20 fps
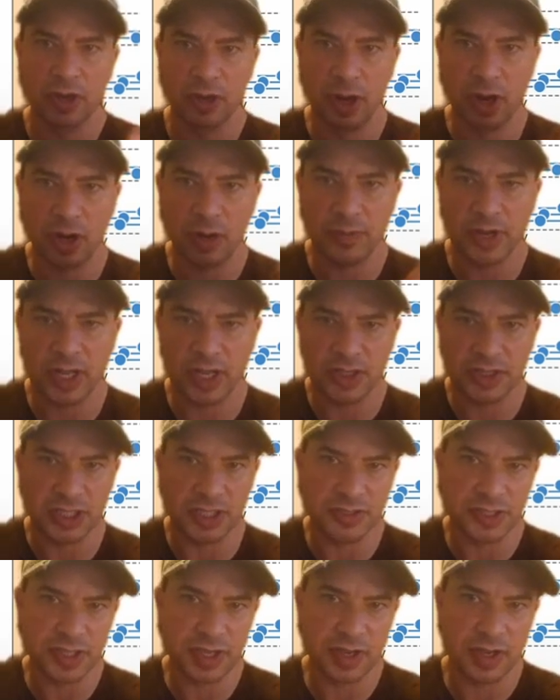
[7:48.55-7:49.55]

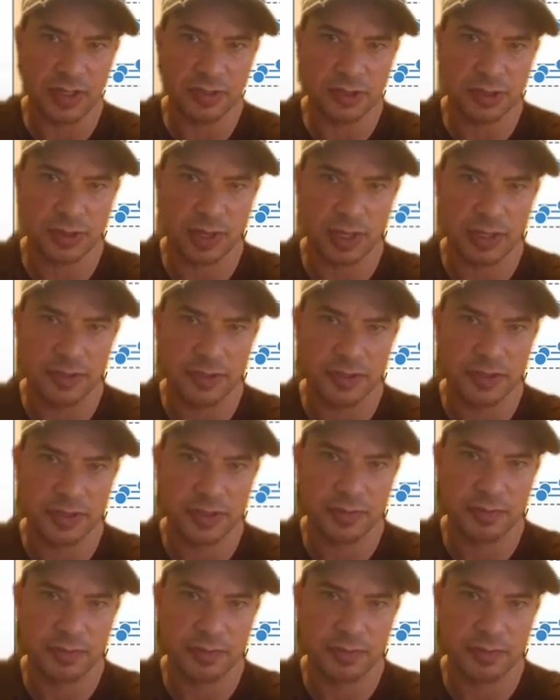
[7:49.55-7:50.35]
carbonaceous chondrites.